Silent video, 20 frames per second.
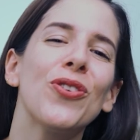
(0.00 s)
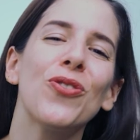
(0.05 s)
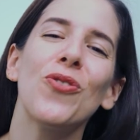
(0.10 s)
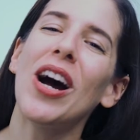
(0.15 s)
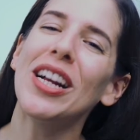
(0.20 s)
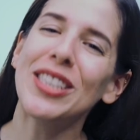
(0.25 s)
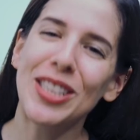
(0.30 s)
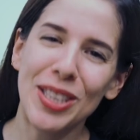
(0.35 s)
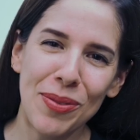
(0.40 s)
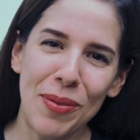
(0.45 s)
for
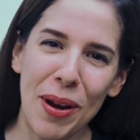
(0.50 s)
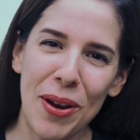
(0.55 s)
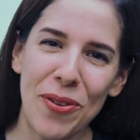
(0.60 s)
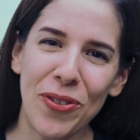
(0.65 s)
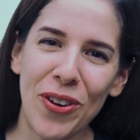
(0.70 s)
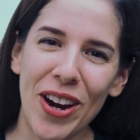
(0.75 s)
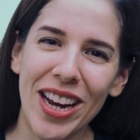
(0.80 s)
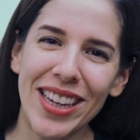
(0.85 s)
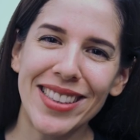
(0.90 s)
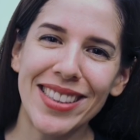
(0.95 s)
watching, my
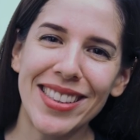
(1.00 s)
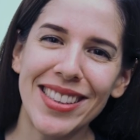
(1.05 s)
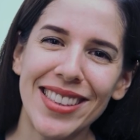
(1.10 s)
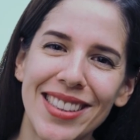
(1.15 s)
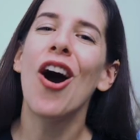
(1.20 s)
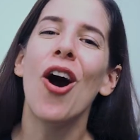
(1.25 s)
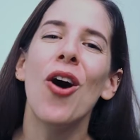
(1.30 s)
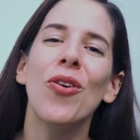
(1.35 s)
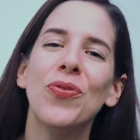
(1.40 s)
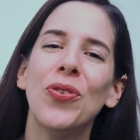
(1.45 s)

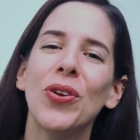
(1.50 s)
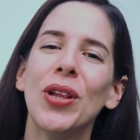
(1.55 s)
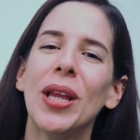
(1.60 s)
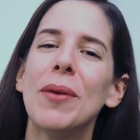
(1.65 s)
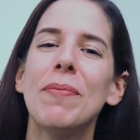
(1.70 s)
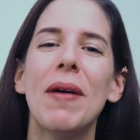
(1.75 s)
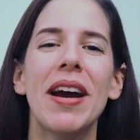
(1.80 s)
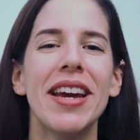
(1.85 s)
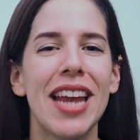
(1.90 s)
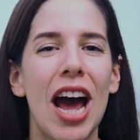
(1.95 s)
friends.
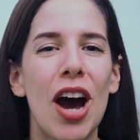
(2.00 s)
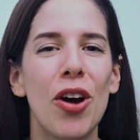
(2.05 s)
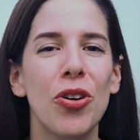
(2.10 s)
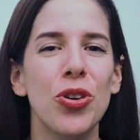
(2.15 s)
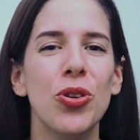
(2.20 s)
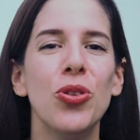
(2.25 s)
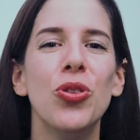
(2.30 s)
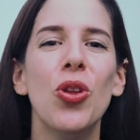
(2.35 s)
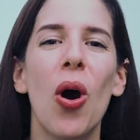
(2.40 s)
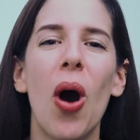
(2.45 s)
Hopefully by now
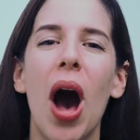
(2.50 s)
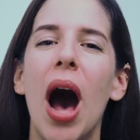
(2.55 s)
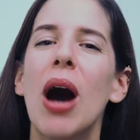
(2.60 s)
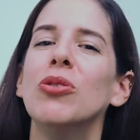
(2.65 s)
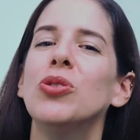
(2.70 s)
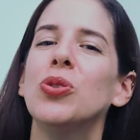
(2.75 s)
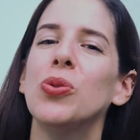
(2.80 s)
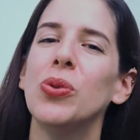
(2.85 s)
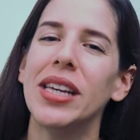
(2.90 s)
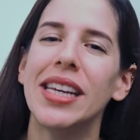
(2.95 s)
you know
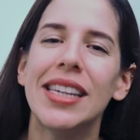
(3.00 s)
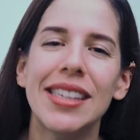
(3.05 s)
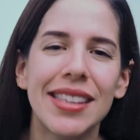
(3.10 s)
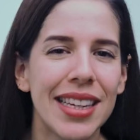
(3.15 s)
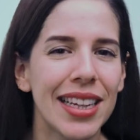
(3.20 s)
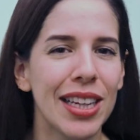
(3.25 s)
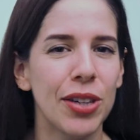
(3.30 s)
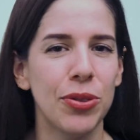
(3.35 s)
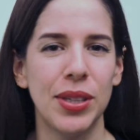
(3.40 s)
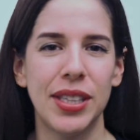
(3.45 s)
how to
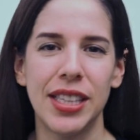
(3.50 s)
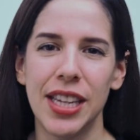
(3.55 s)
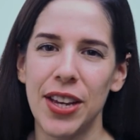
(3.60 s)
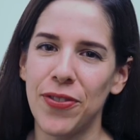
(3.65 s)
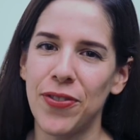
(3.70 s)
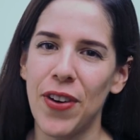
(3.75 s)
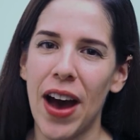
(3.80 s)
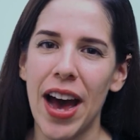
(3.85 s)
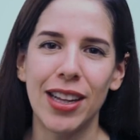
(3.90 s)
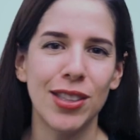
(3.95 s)
easily
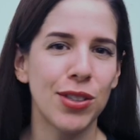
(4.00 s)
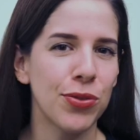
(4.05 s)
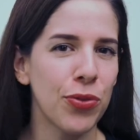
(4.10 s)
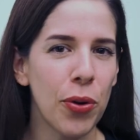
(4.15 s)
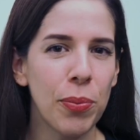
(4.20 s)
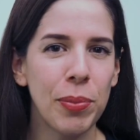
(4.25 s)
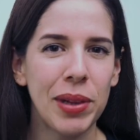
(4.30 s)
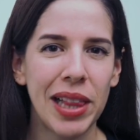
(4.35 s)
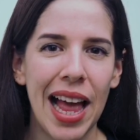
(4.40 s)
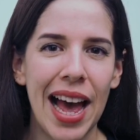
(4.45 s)
receive files
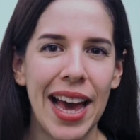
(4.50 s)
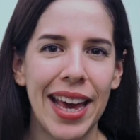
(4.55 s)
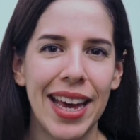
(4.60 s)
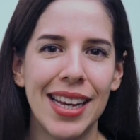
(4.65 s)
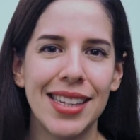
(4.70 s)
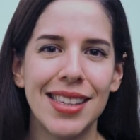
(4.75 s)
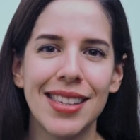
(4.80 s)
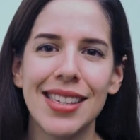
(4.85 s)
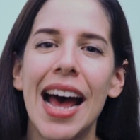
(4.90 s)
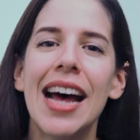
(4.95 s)
from
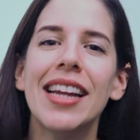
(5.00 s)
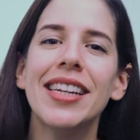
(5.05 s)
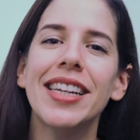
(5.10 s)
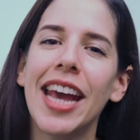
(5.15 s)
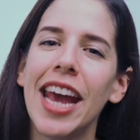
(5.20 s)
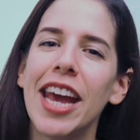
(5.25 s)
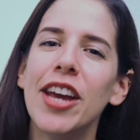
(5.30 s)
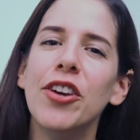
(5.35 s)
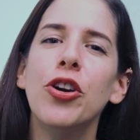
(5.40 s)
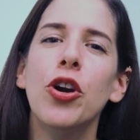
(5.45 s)
clients
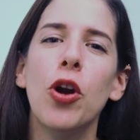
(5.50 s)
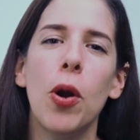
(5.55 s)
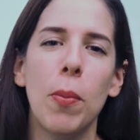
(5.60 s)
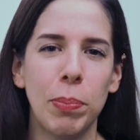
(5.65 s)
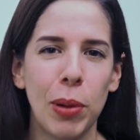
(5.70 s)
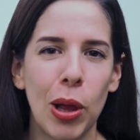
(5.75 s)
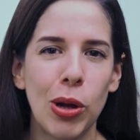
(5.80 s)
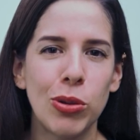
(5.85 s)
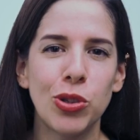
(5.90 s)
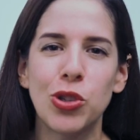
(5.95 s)
and cater
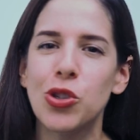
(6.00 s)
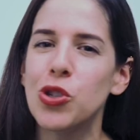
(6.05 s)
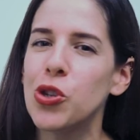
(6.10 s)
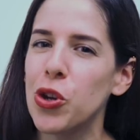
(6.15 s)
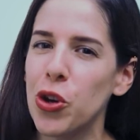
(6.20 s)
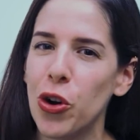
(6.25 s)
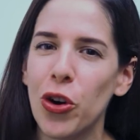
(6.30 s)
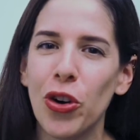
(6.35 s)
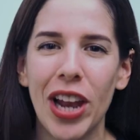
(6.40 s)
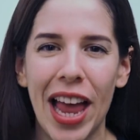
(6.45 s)
uploads
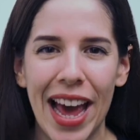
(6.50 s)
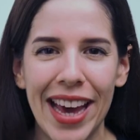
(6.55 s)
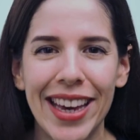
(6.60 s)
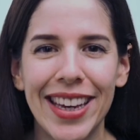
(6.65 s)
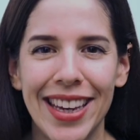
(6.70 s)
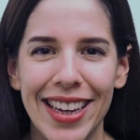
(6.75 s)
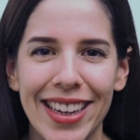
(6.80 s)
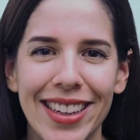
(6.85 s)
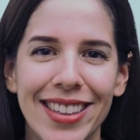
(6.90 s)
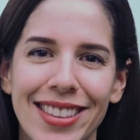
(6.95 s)
to your
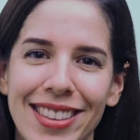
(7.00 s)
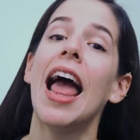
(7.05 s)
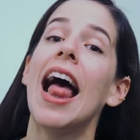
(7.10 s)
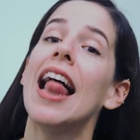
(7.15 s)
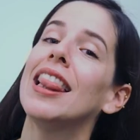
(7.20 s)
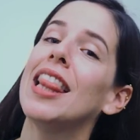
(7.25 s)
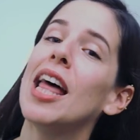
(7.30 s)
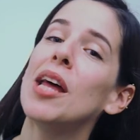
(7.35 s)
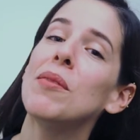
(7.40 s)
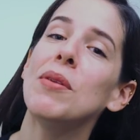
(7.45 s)
liking.
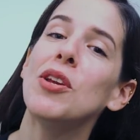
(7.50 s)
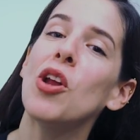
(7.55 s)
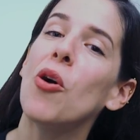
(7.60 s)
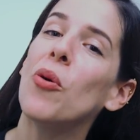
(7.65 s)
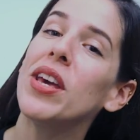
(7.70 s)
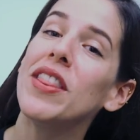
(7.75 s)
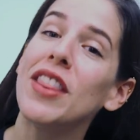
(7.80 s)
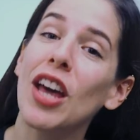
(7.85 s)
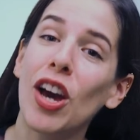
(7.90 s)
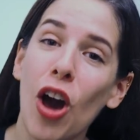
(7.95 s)
Let me
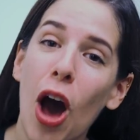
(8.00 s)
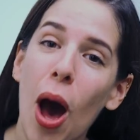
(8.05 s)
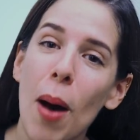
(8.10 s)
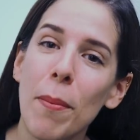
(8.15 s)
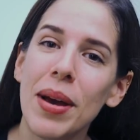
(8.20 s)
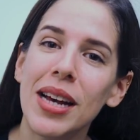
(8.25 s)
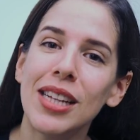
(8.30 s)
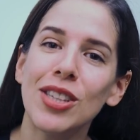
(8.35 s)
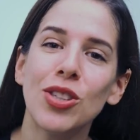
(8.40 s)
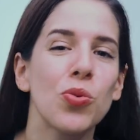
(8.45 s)
know in the
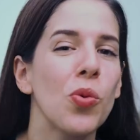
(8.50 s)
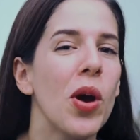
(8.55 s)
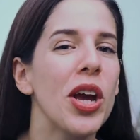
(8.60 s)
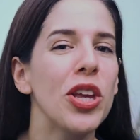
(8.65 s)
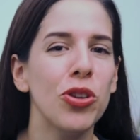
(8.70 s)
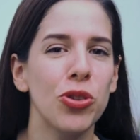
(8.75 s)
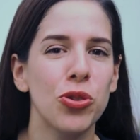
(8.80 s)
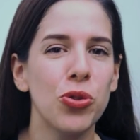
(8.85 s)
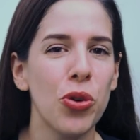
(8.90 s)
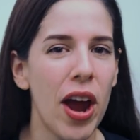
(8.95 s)
comments
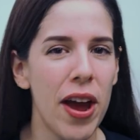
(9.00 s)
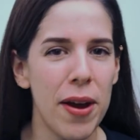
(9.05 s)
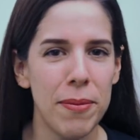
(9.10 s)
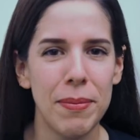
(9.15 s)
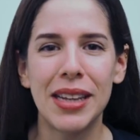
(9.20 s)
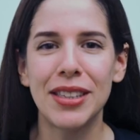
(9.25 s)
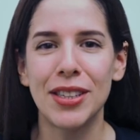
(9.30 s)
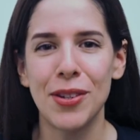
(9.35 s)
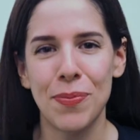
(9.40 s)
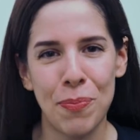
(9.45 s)
when you try a
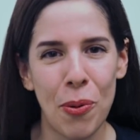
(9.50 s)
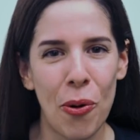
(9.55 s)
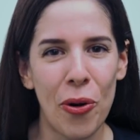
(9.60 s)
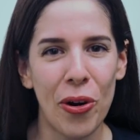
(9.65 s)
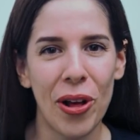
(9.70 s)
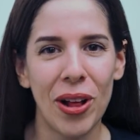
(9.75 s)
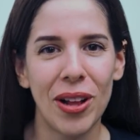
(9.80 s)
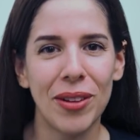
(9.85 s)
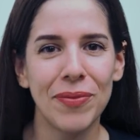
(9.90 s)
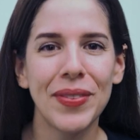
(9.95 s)
massive
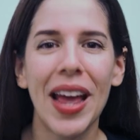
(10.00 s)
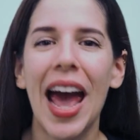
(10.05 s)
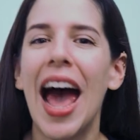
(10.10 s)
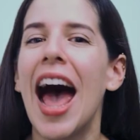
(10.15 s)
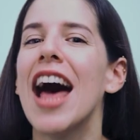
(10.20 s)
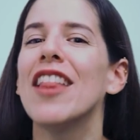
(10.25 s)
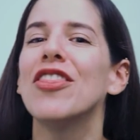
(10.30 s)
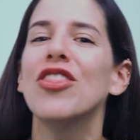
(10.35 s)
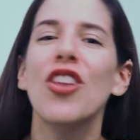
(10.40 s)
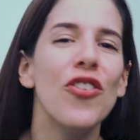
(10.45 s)
portal.
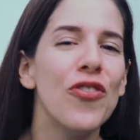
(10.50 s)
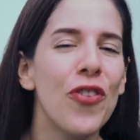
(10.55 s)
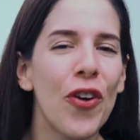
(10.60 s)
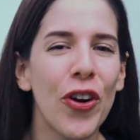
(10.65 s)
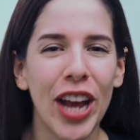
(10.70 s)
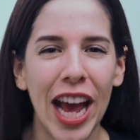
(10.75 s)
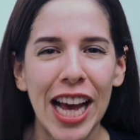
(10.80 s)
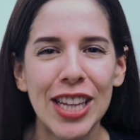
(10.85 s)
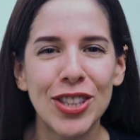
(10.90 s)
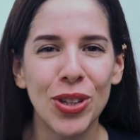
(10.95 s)
And don't
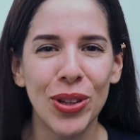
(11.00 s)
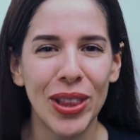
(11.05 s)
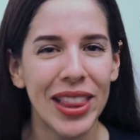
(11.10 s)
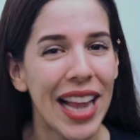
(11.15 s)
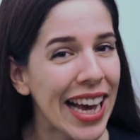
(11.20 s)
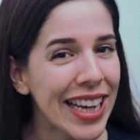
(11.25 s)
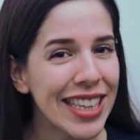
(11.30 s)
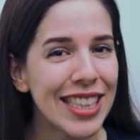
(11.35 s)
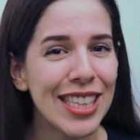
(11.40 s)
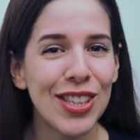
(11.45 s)
forget to
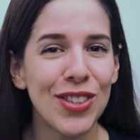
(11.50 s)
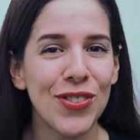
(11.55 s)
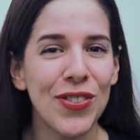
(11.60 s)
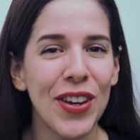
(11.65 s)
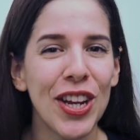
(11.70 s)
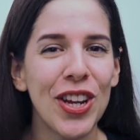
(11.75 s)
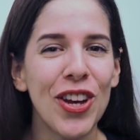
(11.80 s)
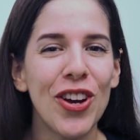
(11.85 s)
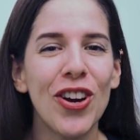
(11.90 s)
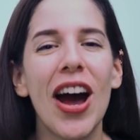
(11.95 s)
like this
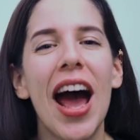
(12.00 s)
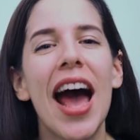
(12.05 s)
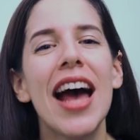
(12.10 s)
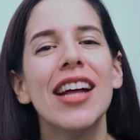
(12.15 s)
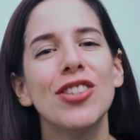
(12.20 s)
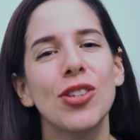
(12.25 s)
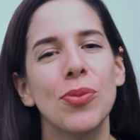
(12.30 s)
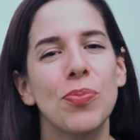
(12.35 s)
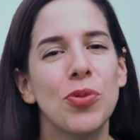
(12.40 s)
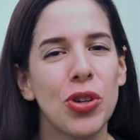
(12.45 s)
video
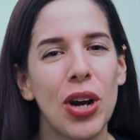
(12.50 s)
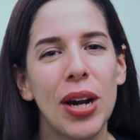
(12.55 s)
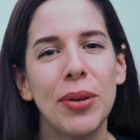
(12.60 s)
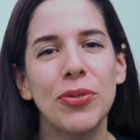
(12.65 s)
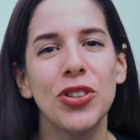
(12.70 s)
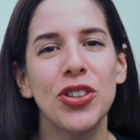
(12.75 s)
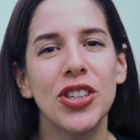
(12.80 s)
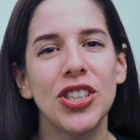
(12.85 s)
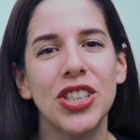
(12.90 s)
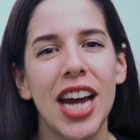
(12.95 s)
and
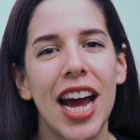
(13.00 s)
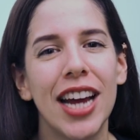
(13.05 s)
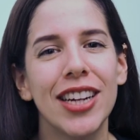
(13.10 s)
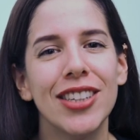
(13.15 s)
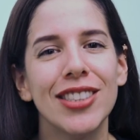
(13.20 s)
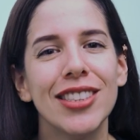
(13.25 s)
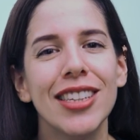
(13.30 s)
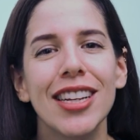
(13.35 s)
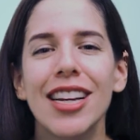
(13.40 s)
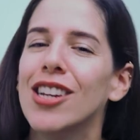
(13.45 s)
subscribe to the
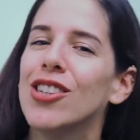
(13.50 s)
channel